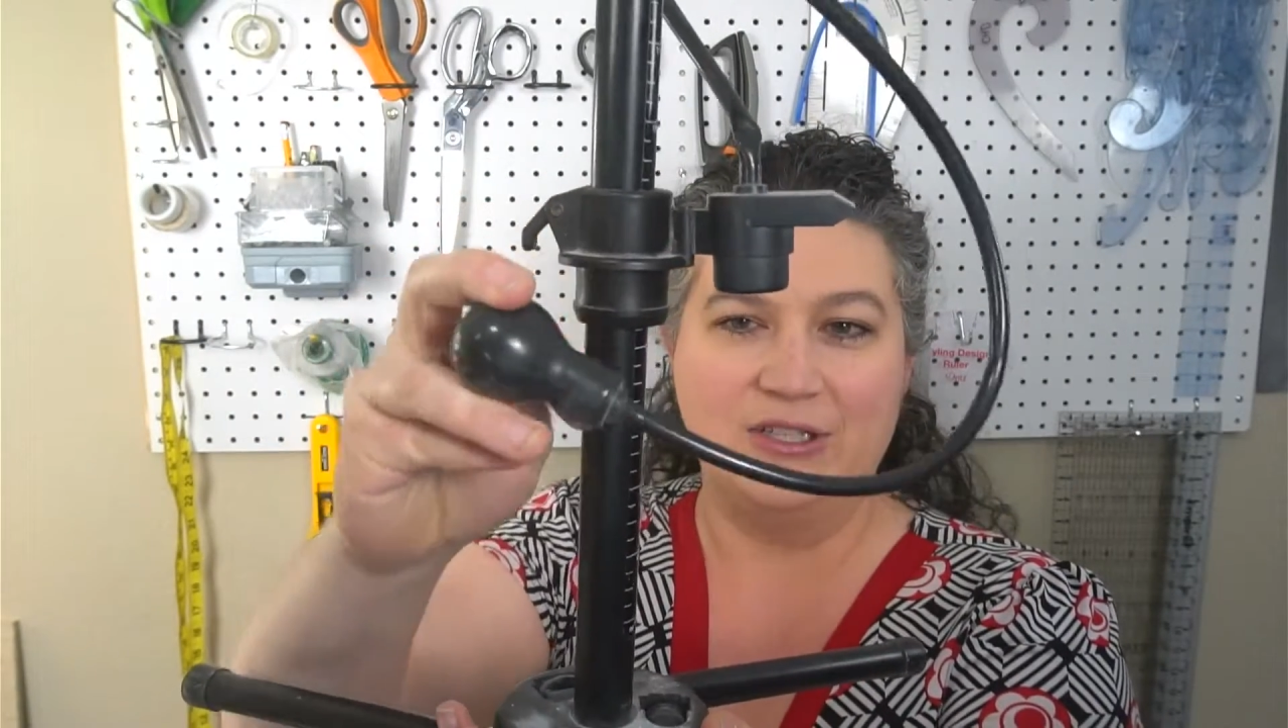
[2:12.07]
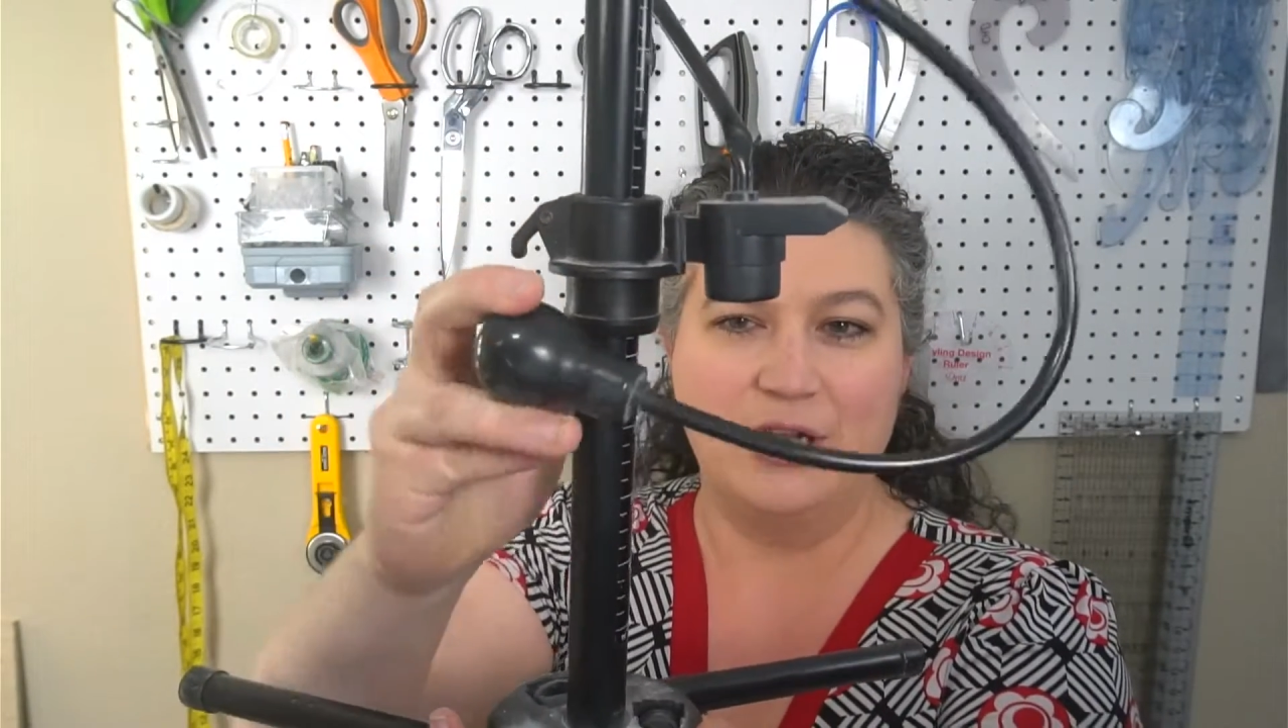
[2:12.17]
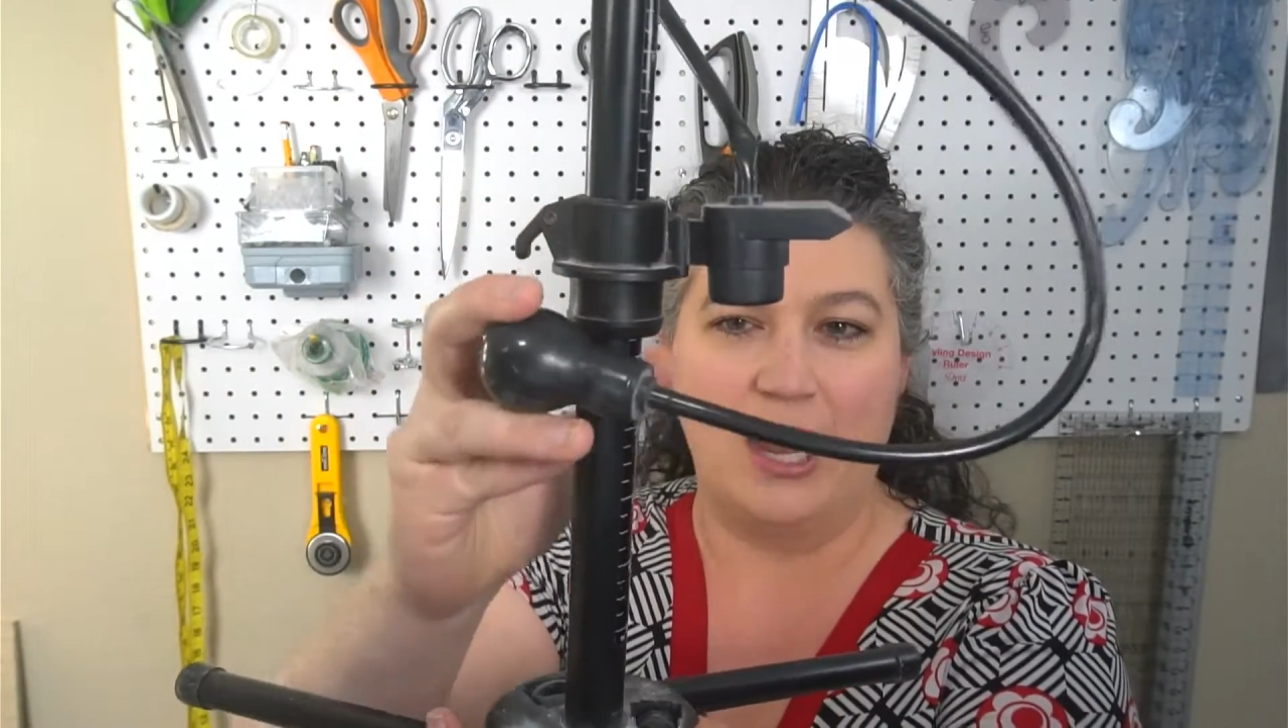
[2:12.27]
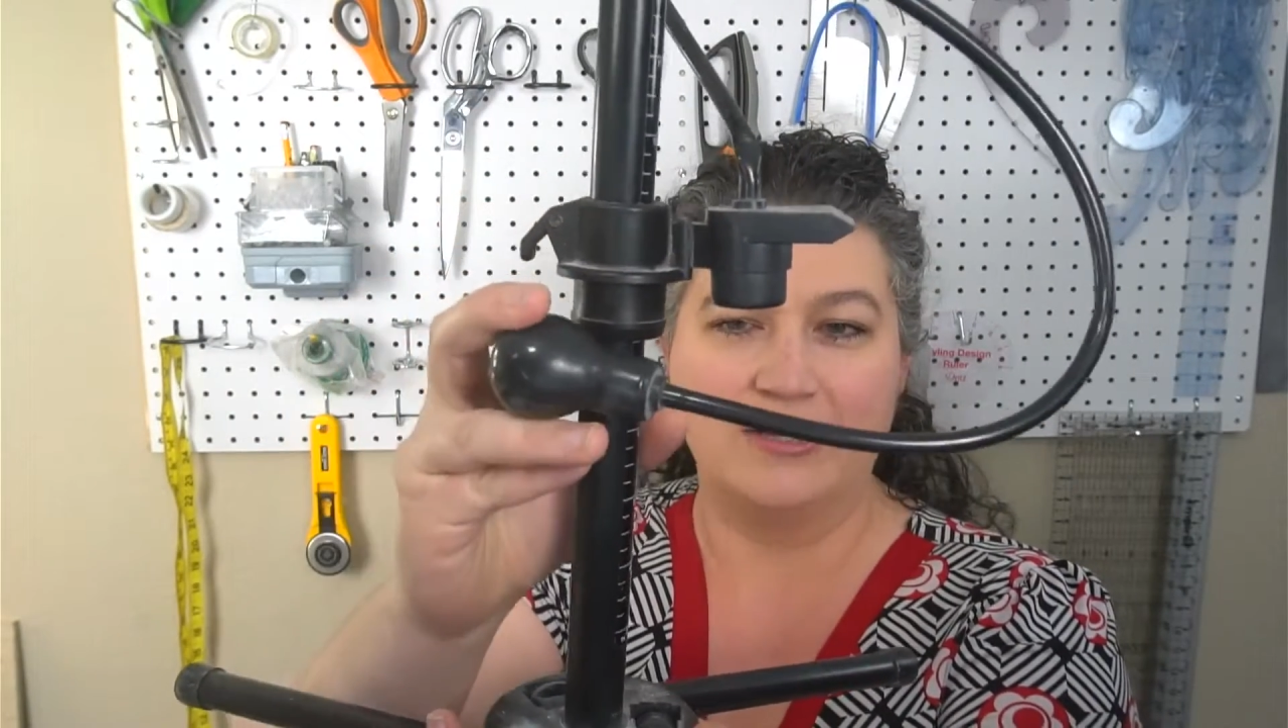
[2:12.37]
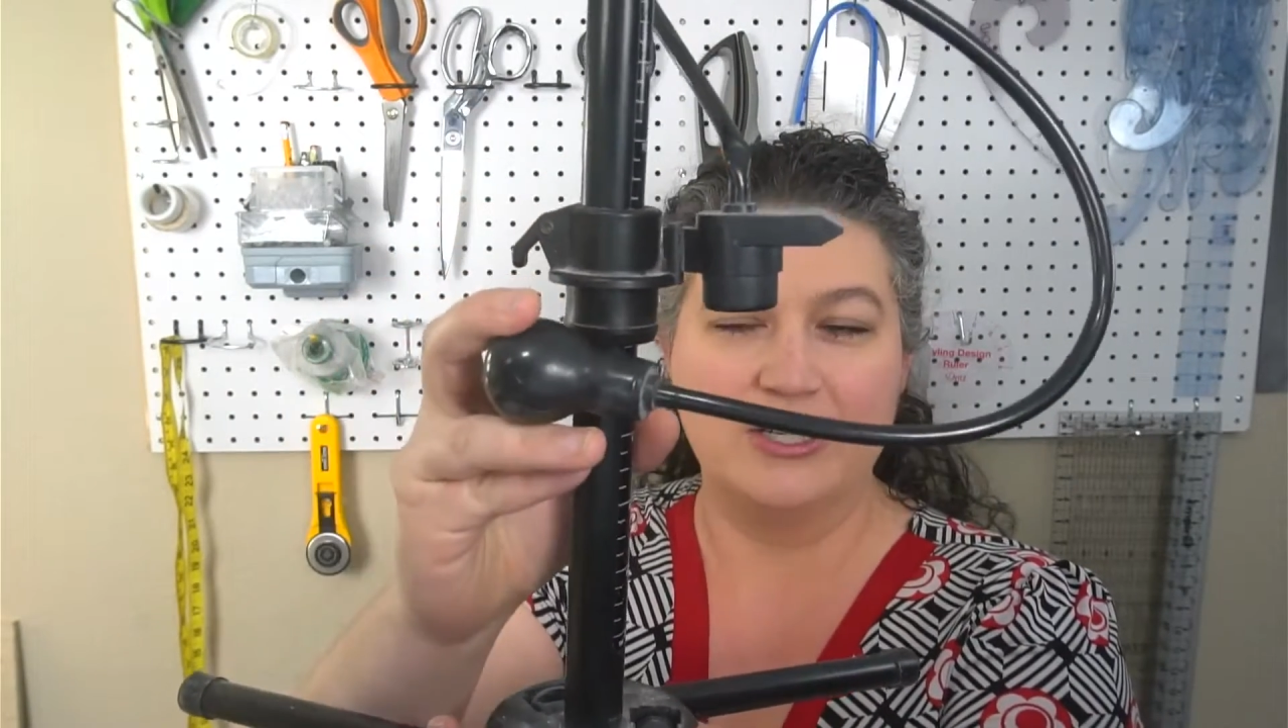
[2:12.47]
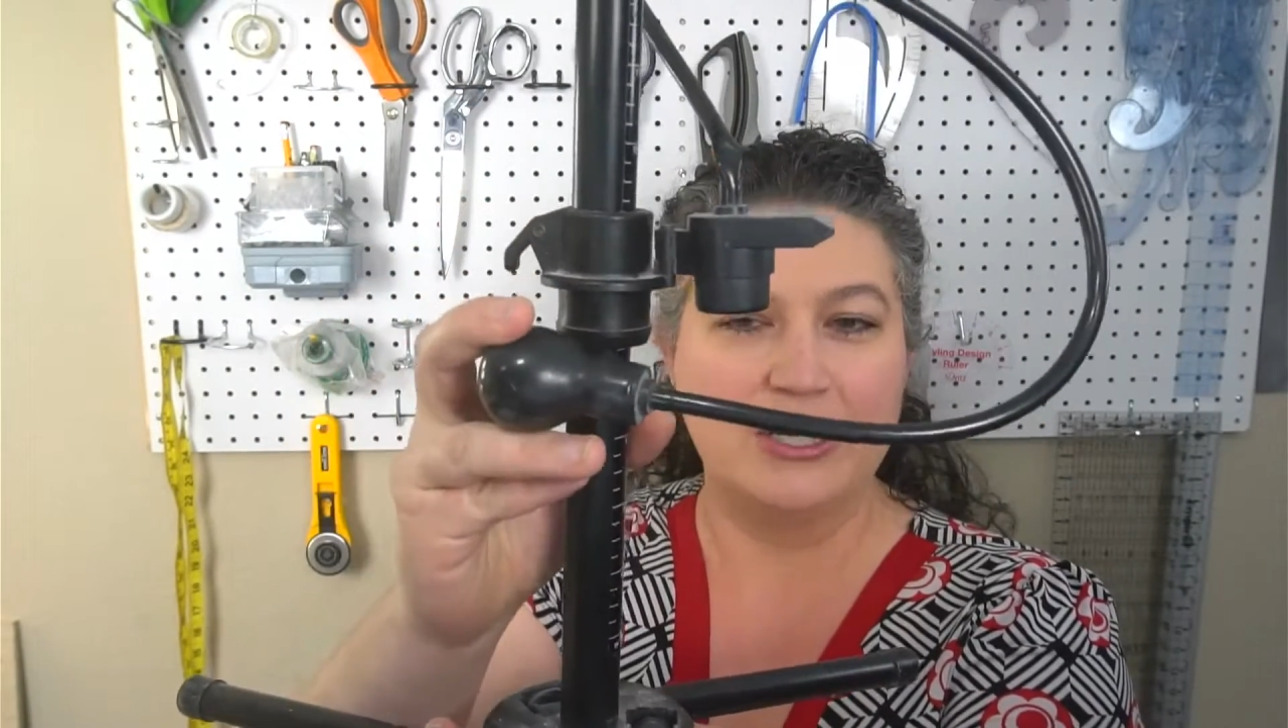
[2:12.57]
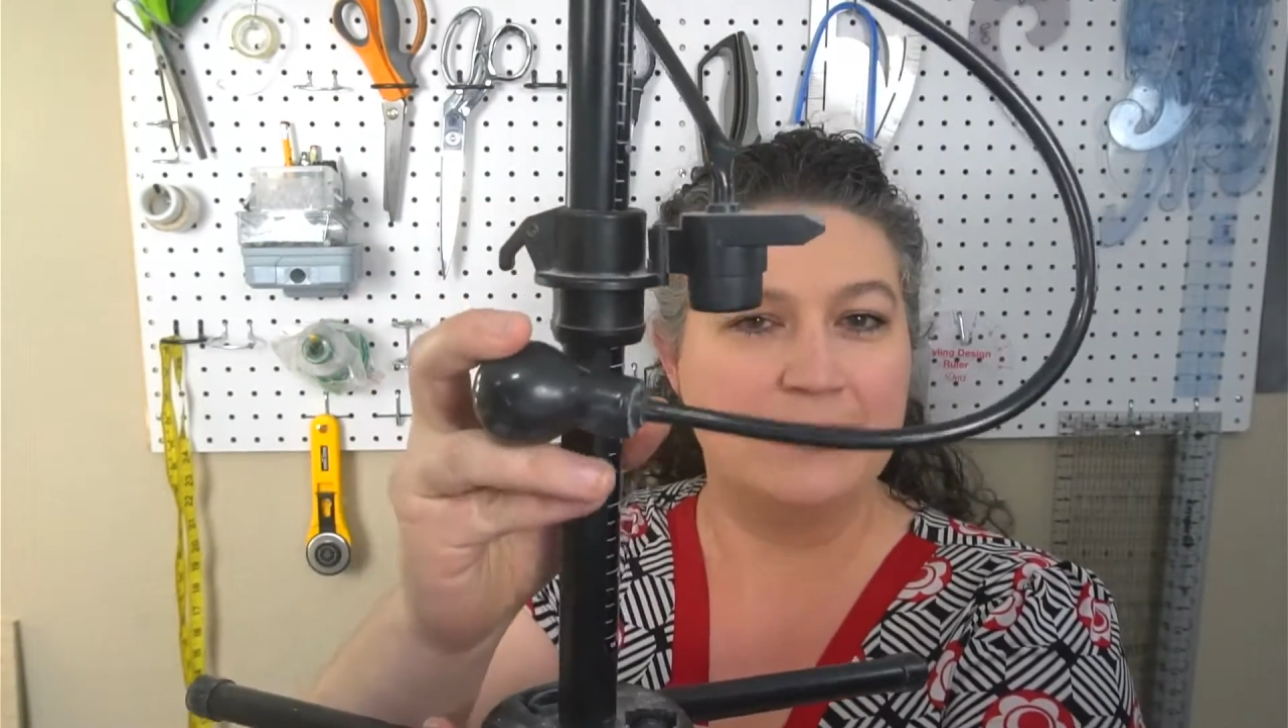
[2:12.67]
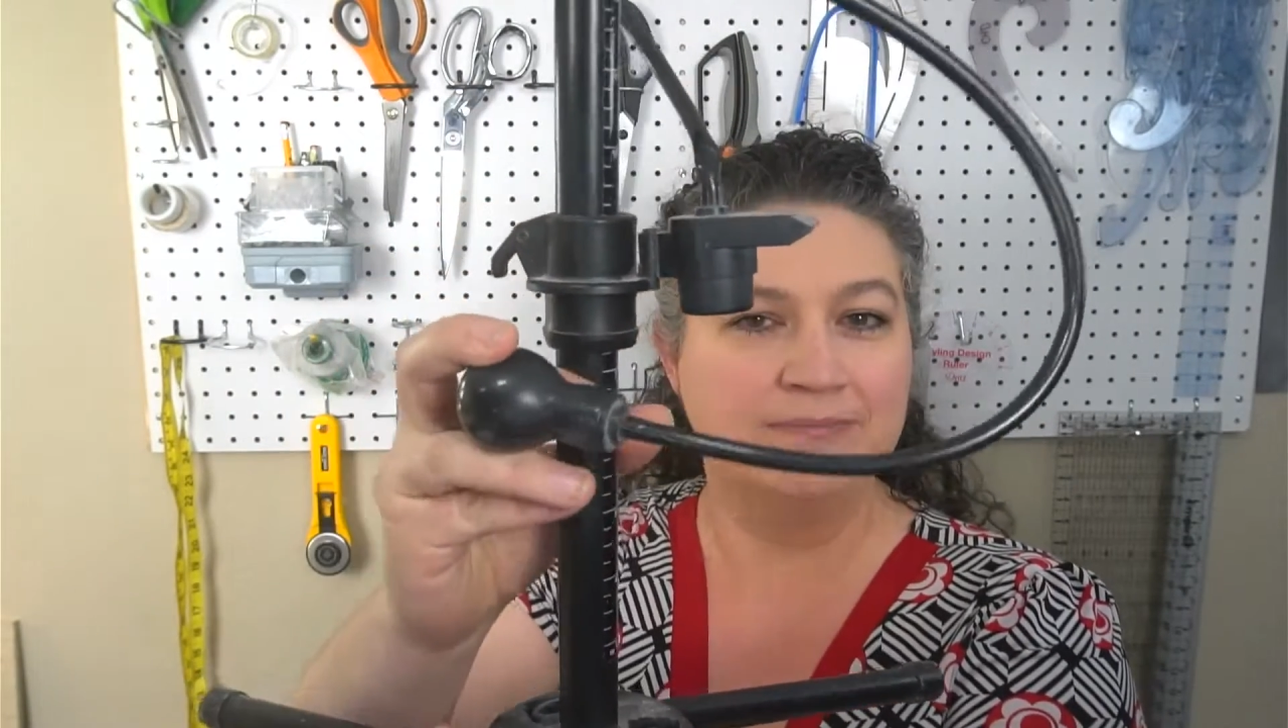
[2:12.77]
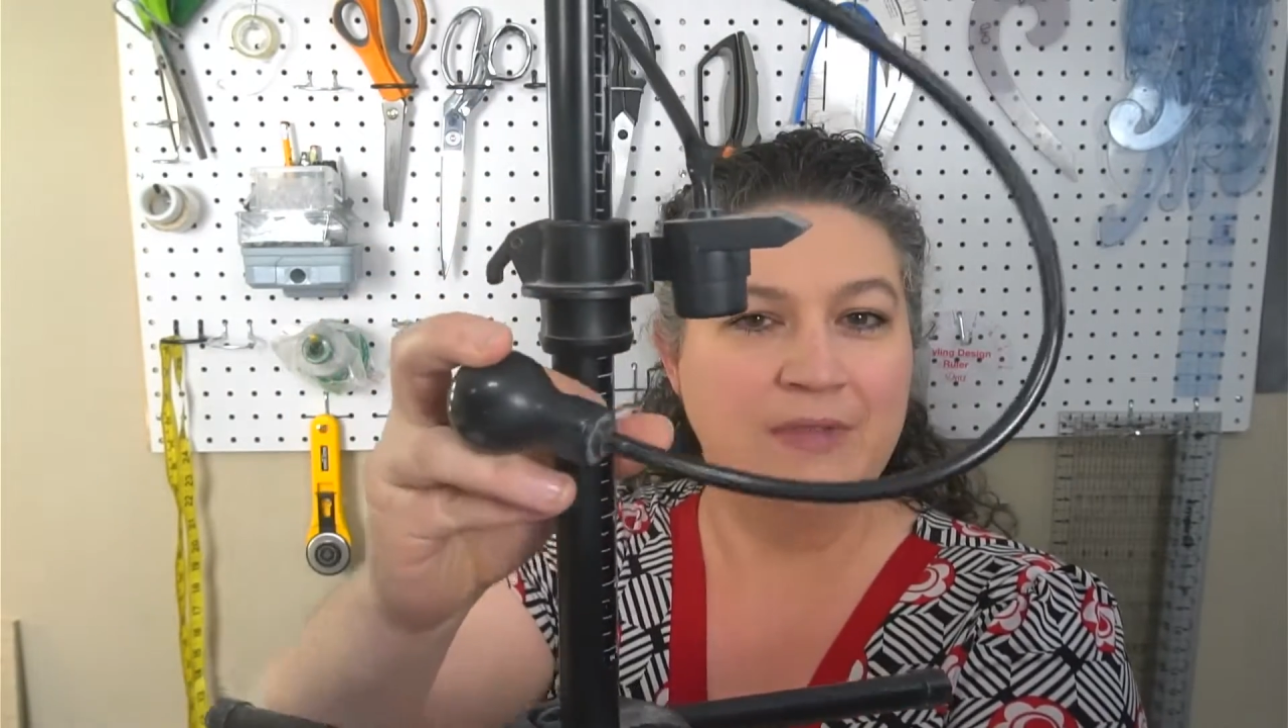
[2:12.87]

doctor